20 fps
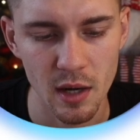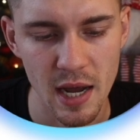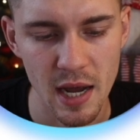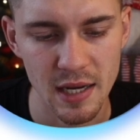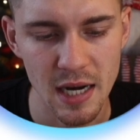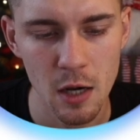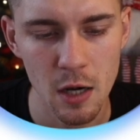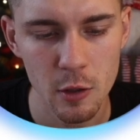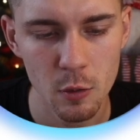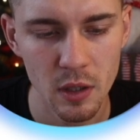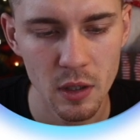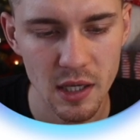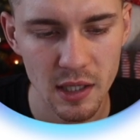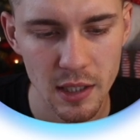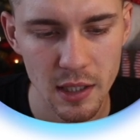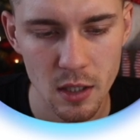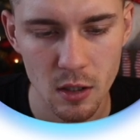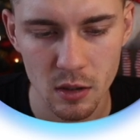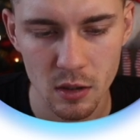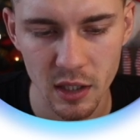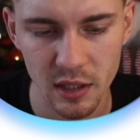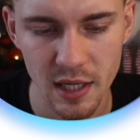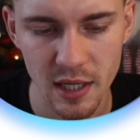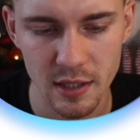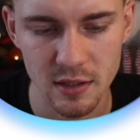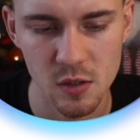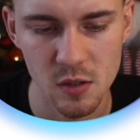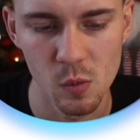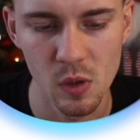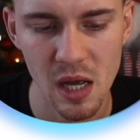And now you want to click on
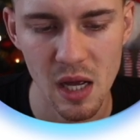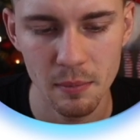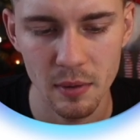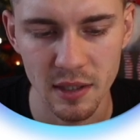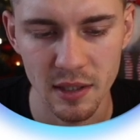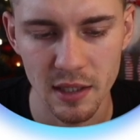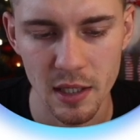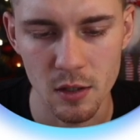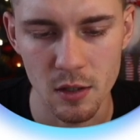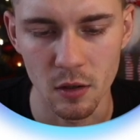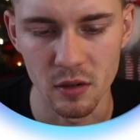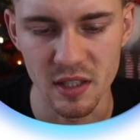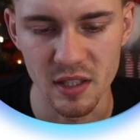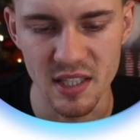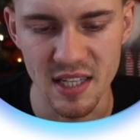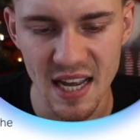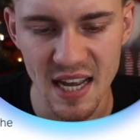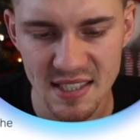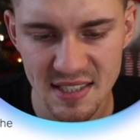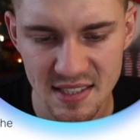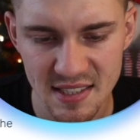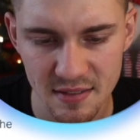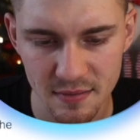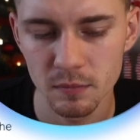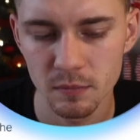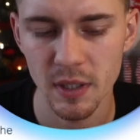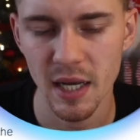connect to web and click on yes.